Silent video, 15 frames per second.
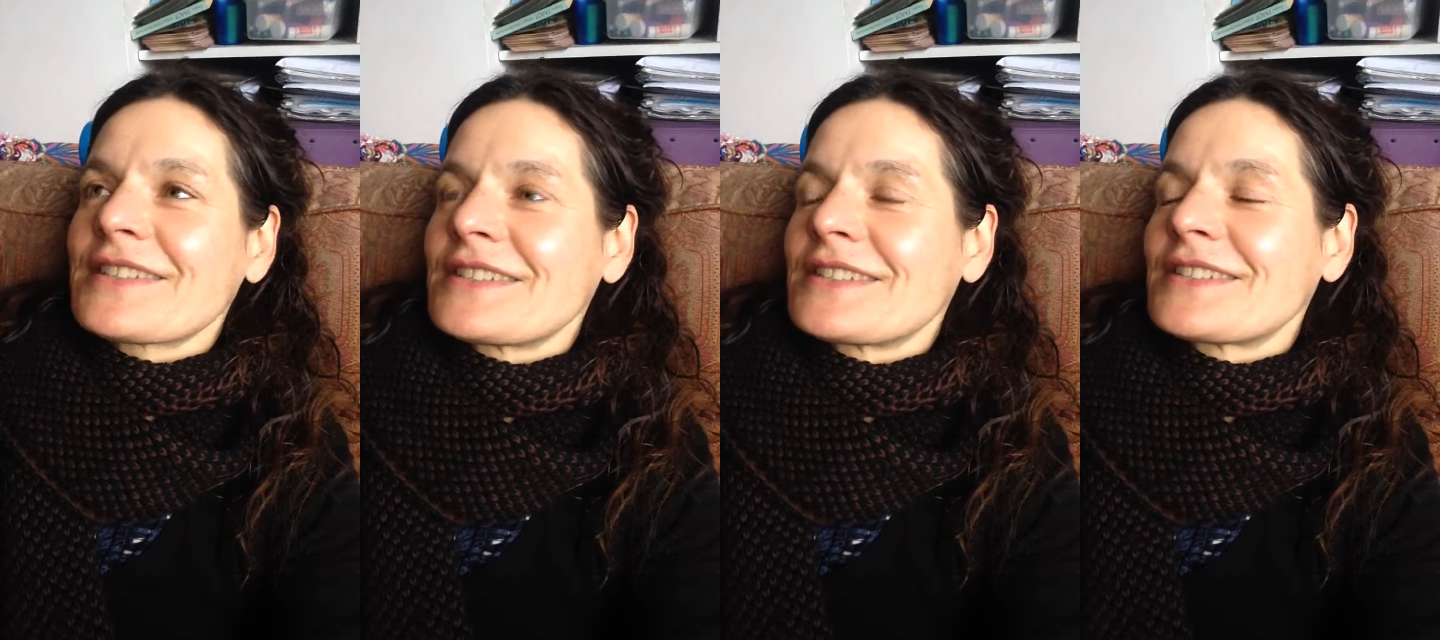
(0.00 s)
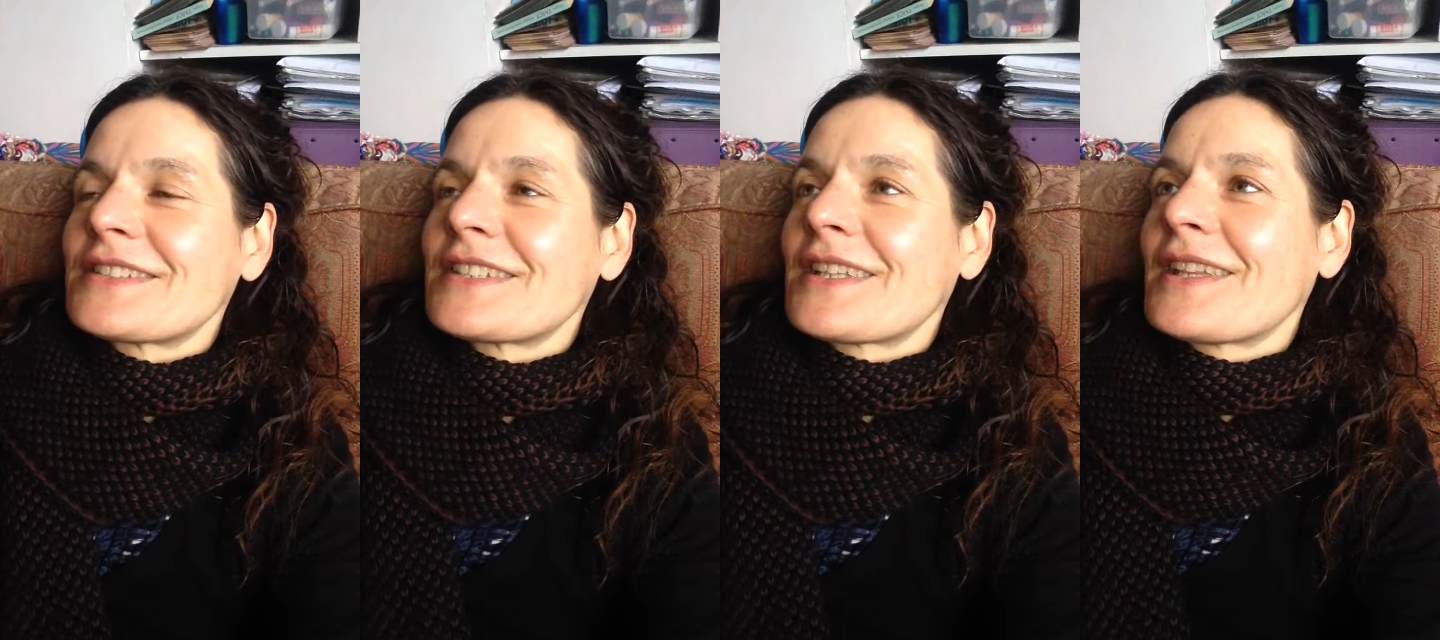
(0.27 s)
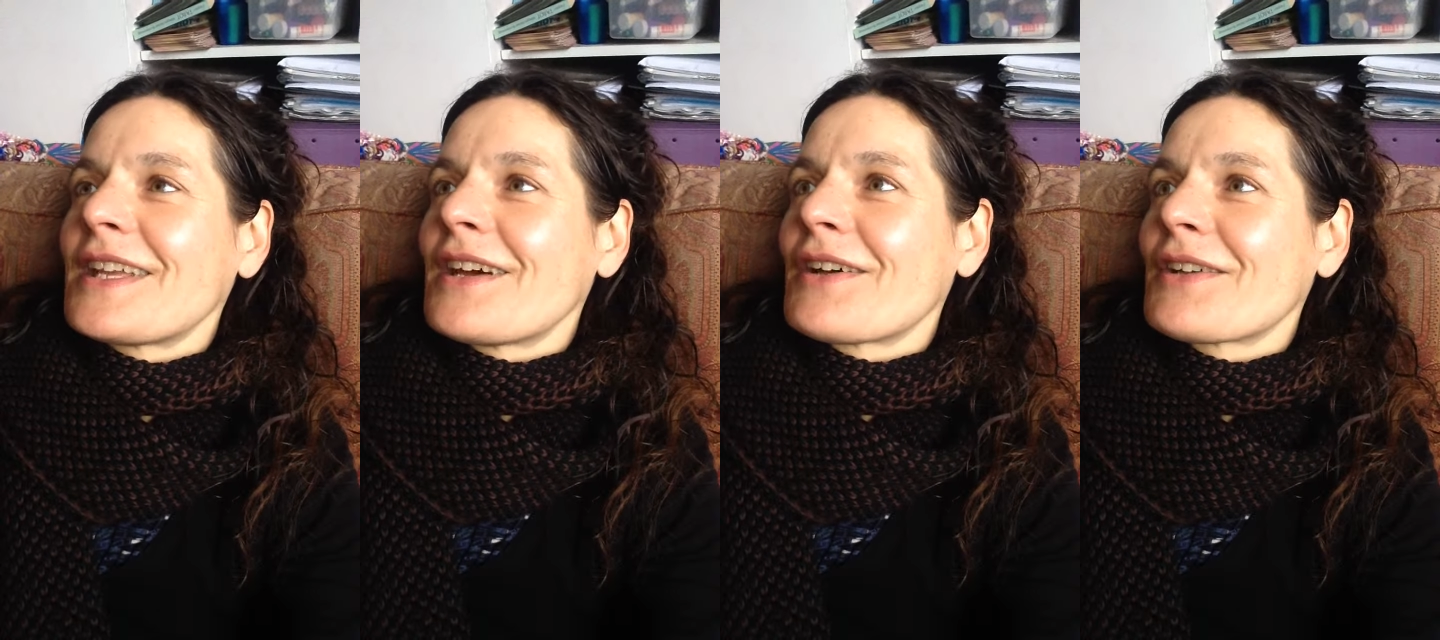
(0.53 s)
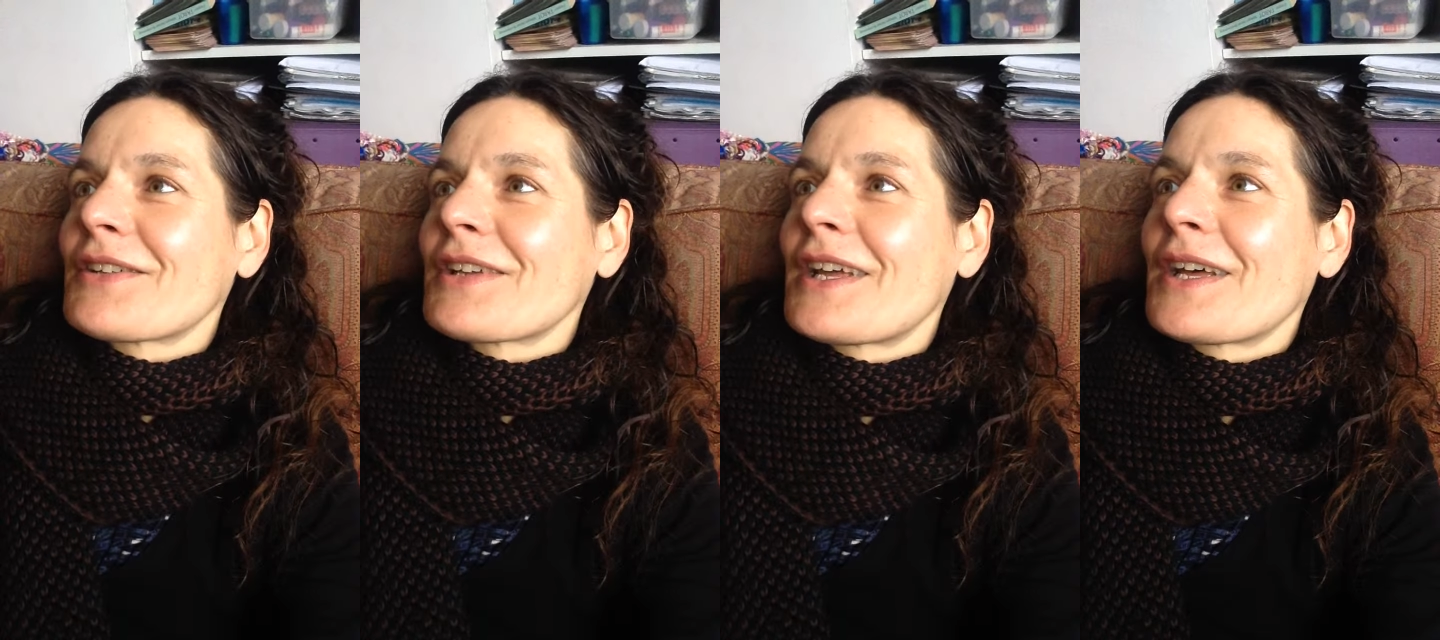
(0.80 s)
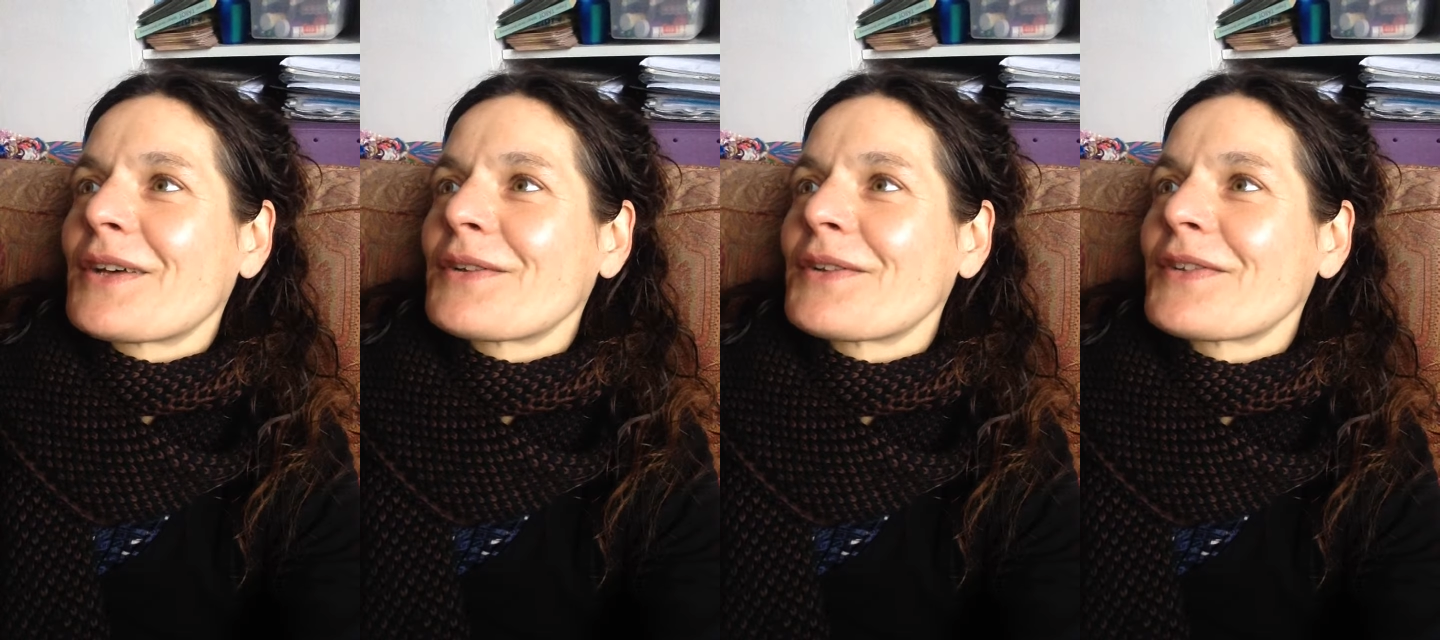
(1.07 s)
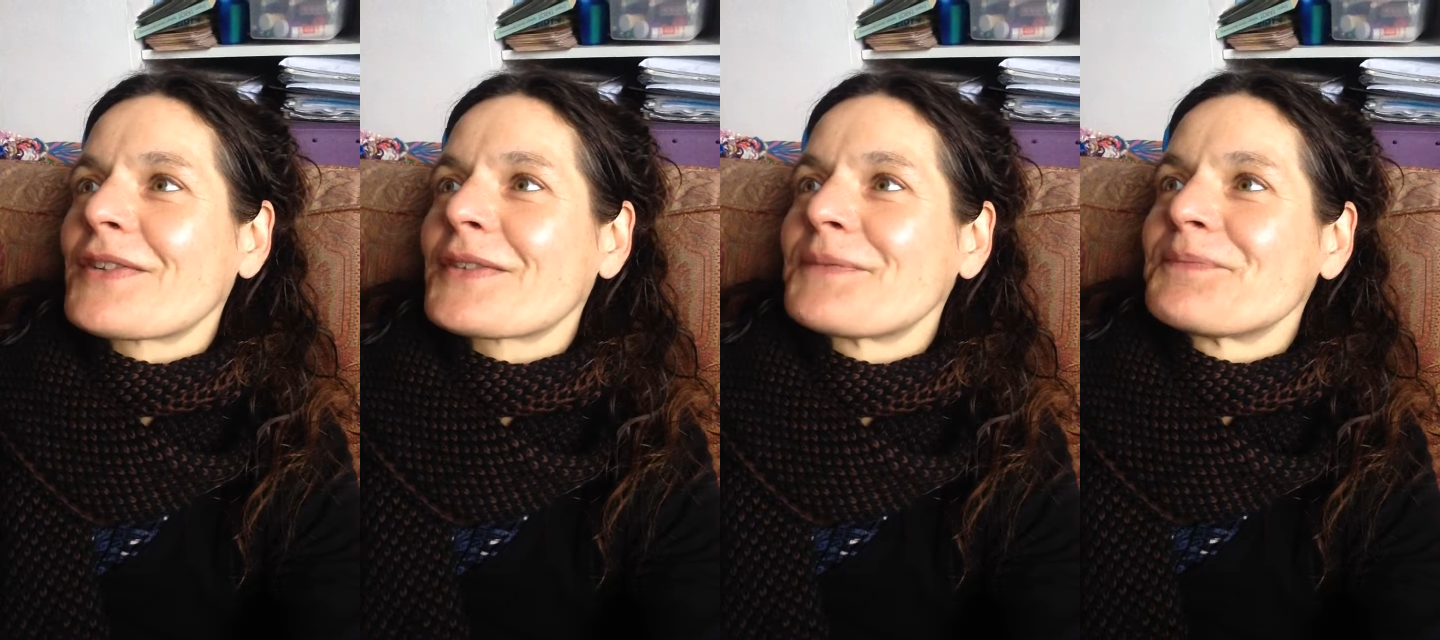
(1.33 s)
and the
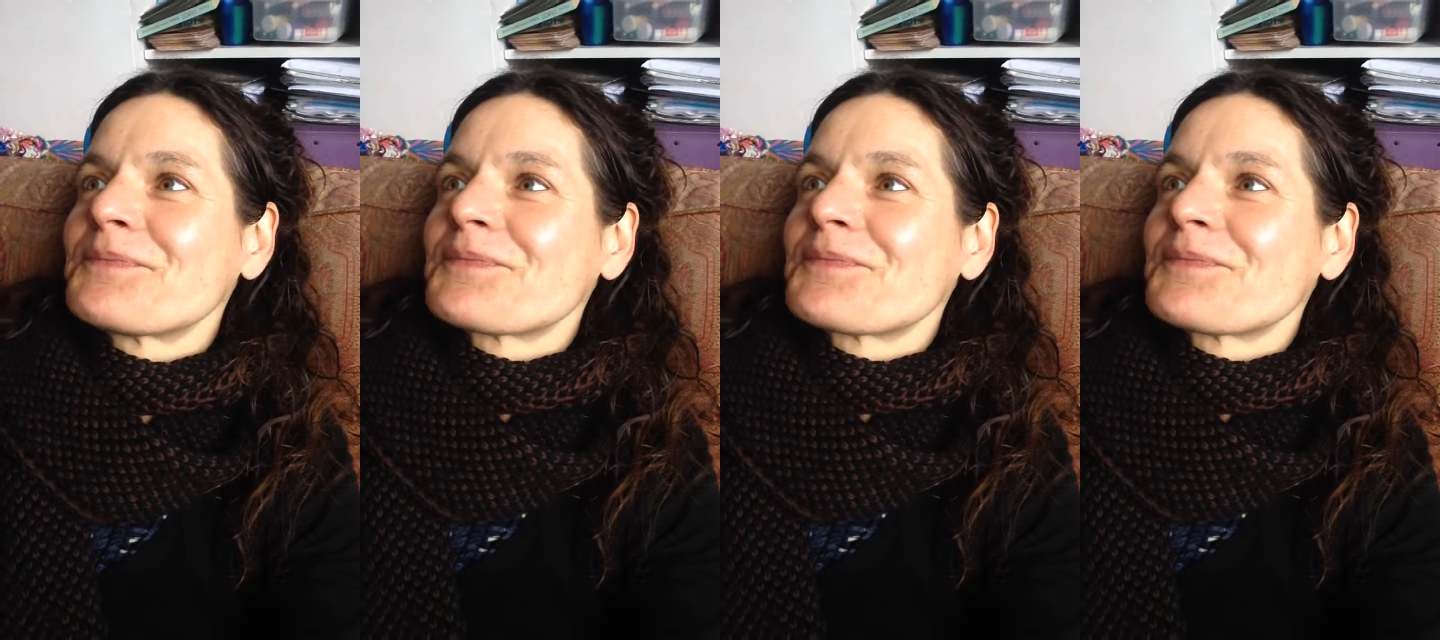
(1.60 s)
Arthouse.